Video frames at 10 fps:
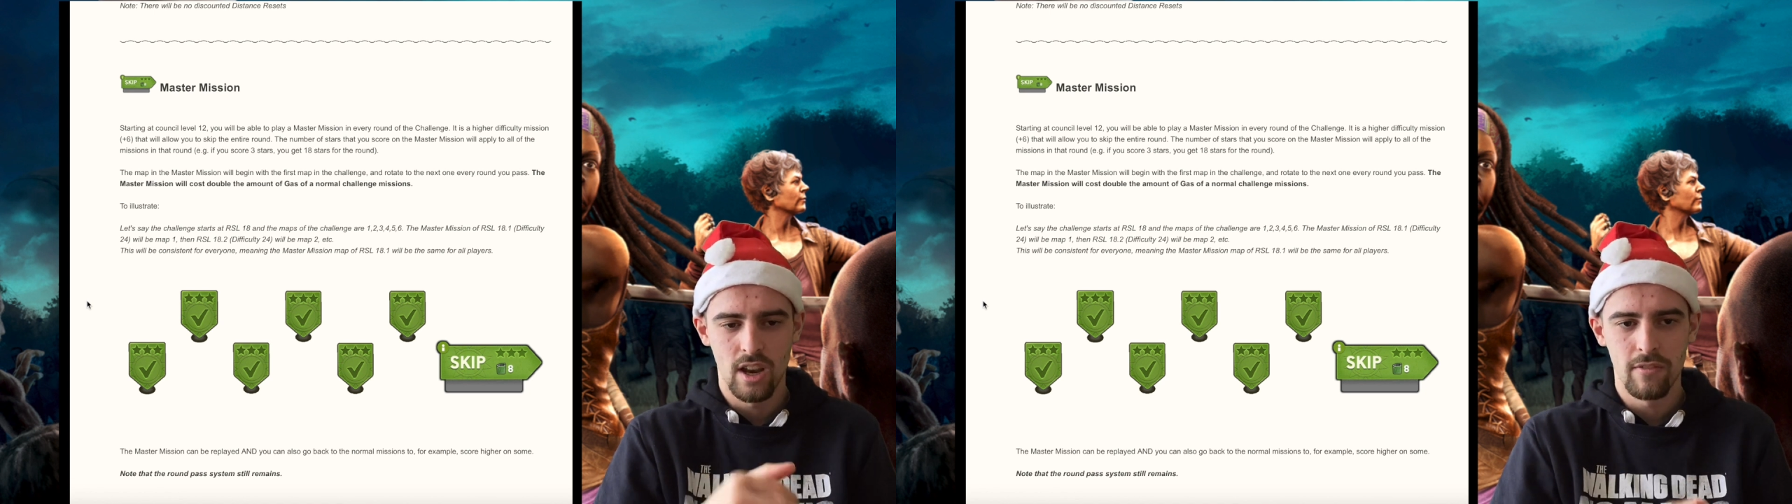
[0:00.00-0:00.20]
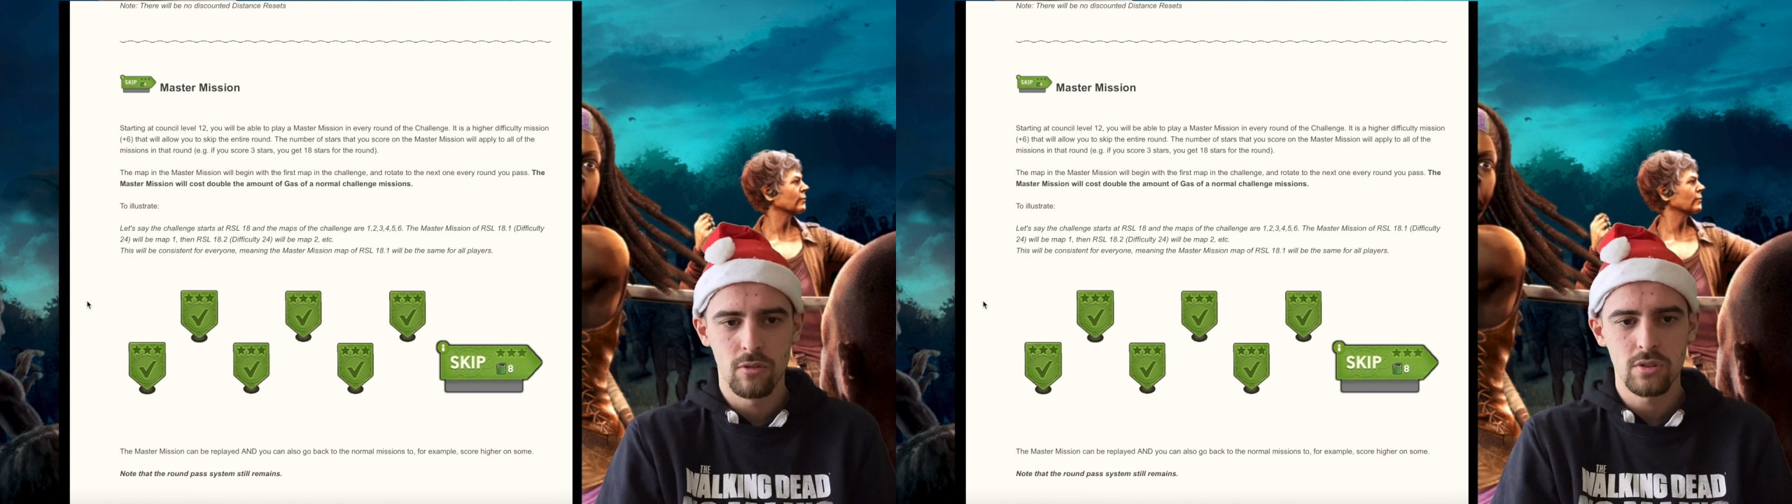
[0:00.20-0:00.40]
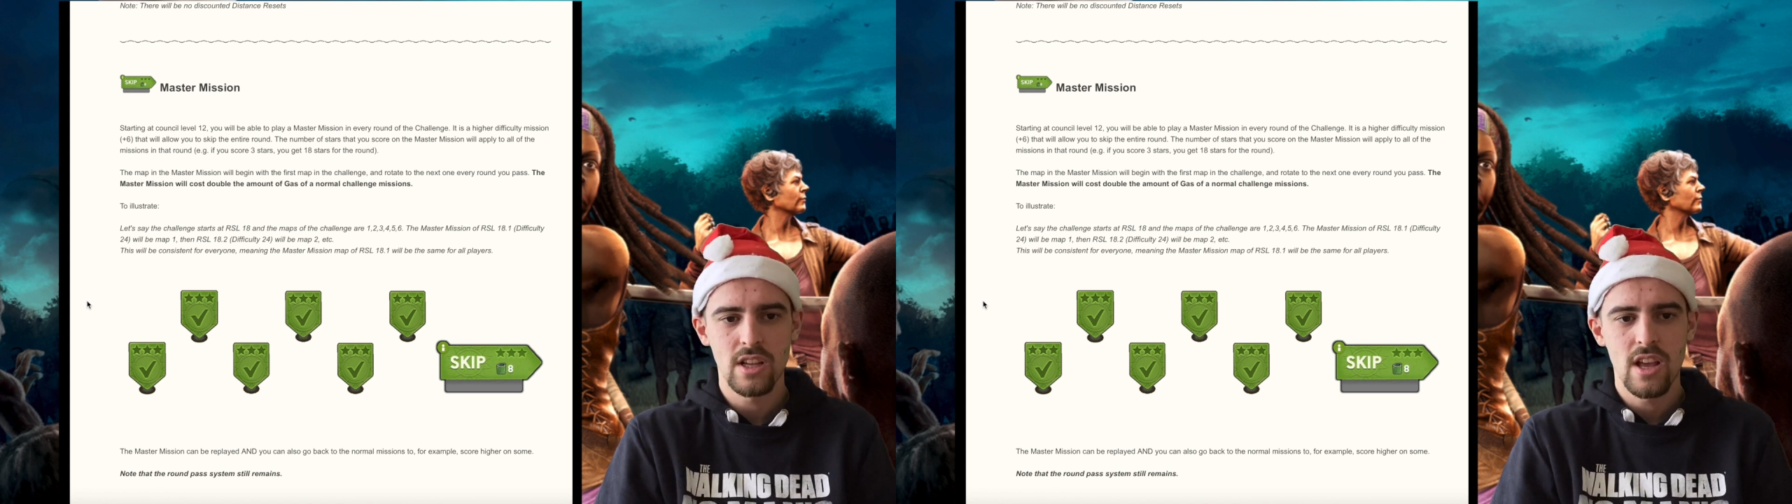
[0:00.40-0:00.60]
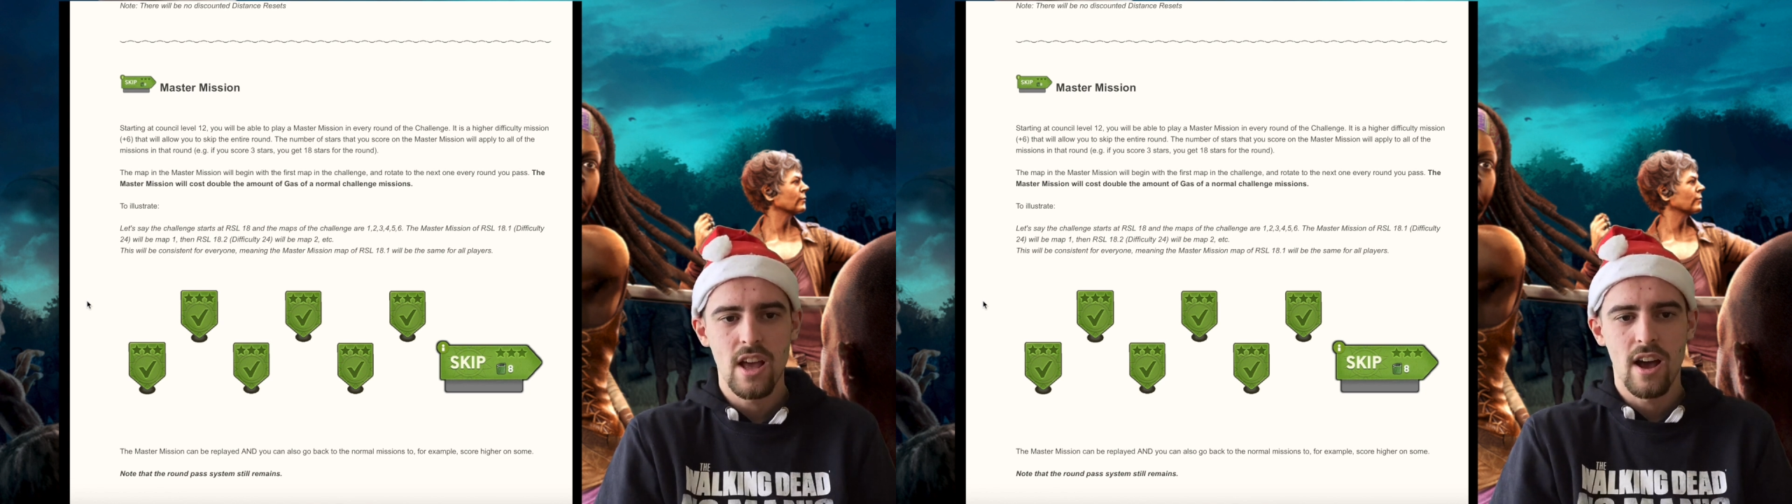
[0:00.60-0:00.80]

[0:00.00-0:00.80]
levels.